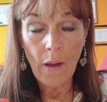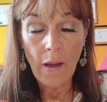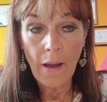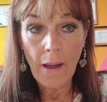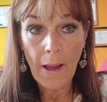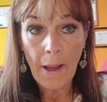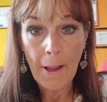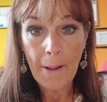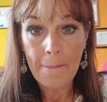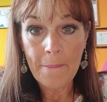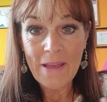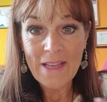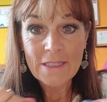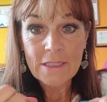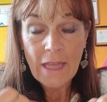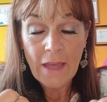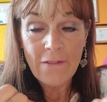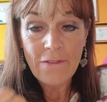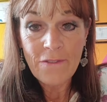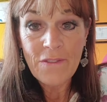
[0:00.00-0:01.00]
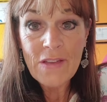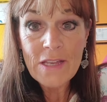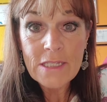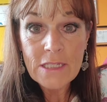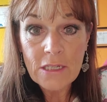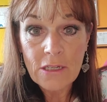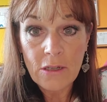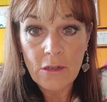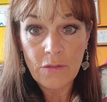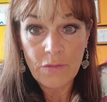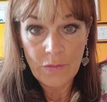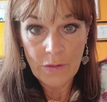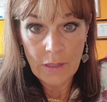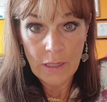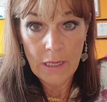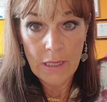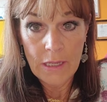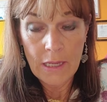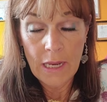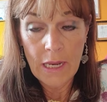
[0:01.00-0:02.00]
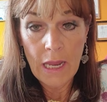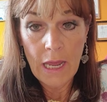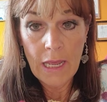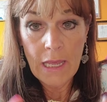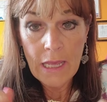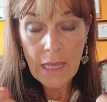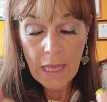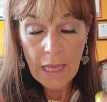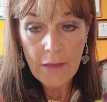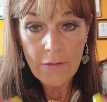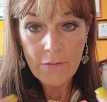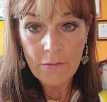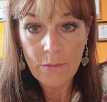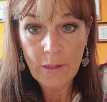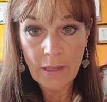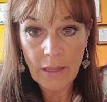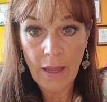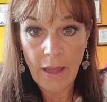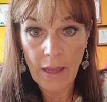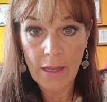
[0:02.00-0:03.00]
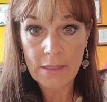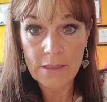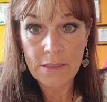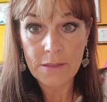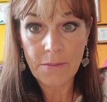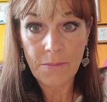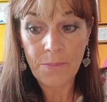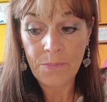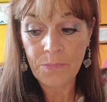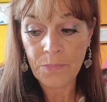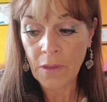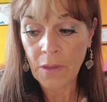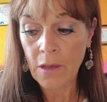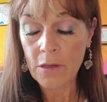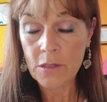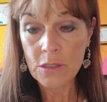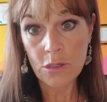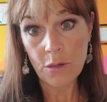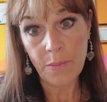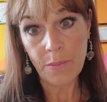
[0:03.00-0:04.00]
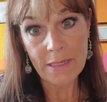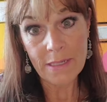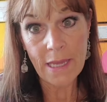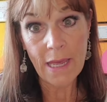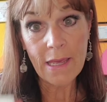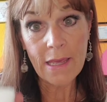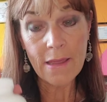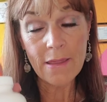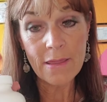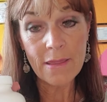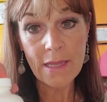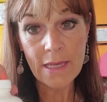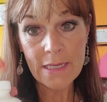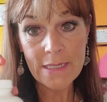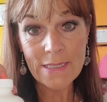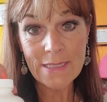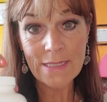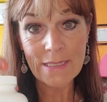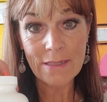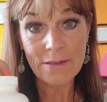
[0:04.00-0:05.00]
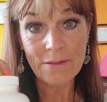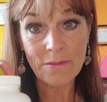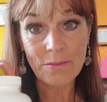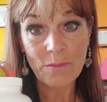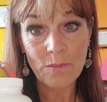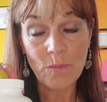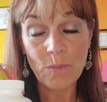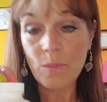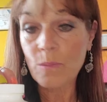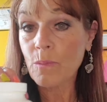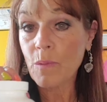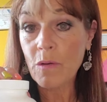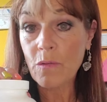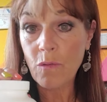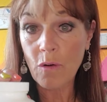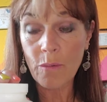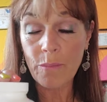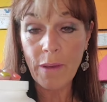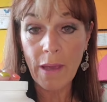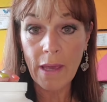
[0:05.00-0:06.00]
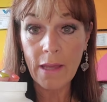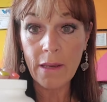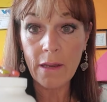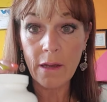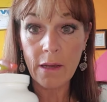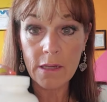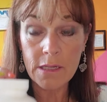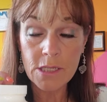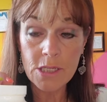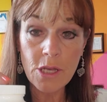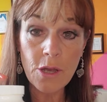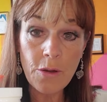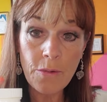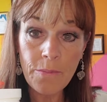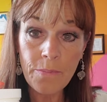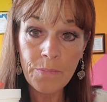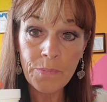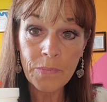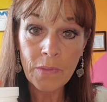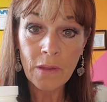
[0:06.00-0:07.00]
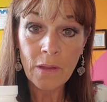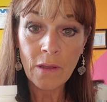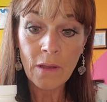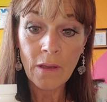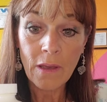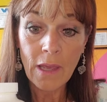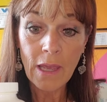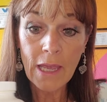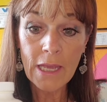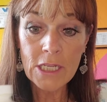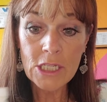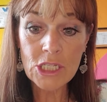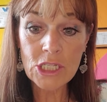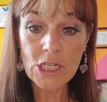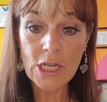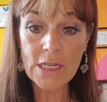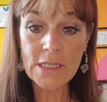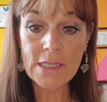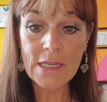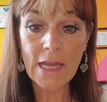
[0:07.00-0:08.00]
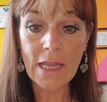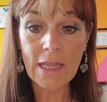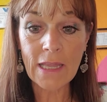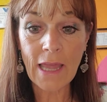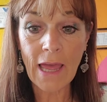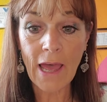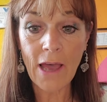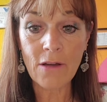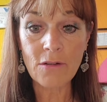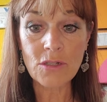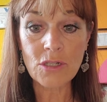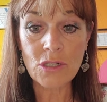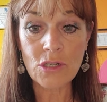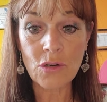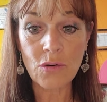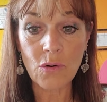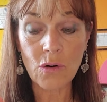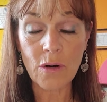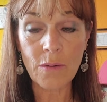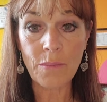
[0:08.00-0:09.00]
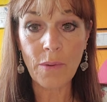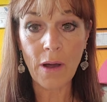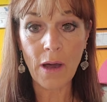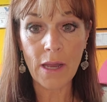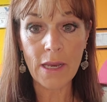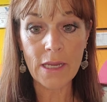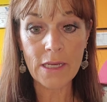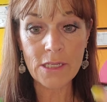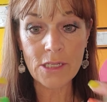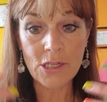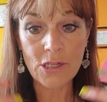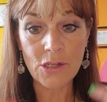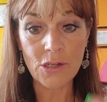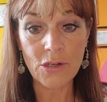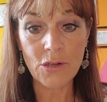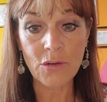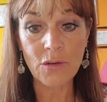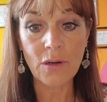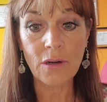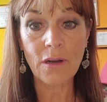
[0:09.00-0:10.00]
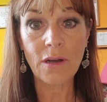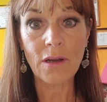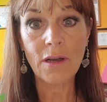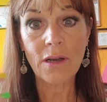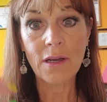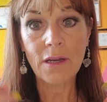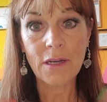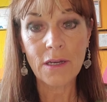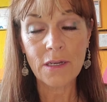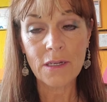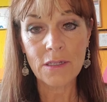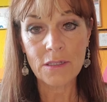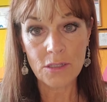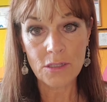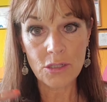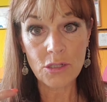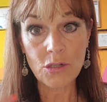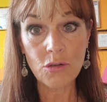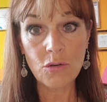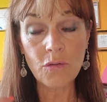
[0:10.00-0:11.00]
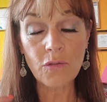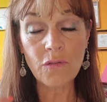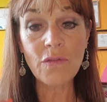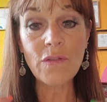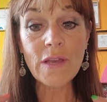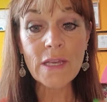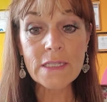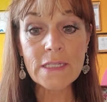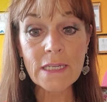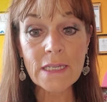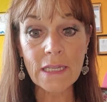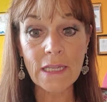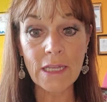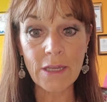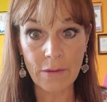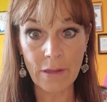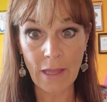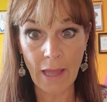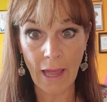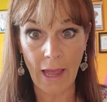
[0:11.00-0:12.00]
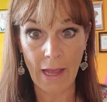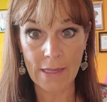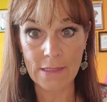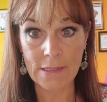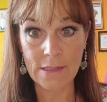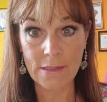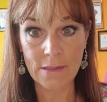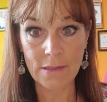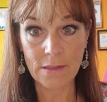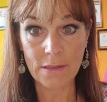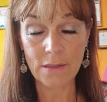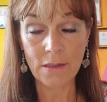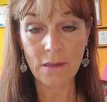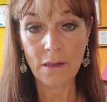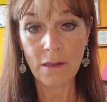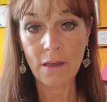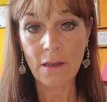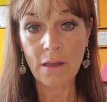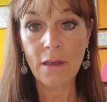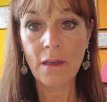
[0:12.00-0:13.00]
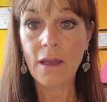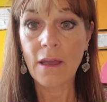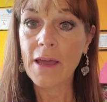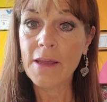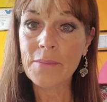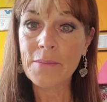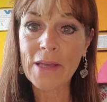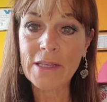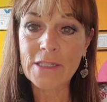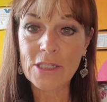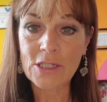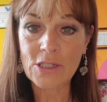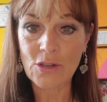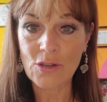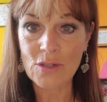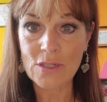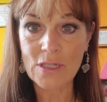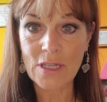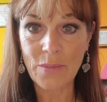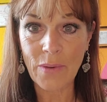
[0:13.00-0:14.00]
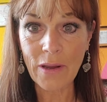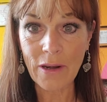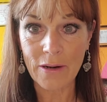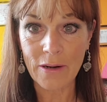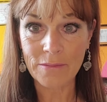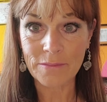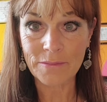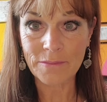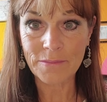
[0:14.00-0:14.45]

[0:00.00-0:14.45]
It's that physical feeling that I can't relax. So by taking this before bed also, it just allows your body to physically relax and makes it so you sleep better.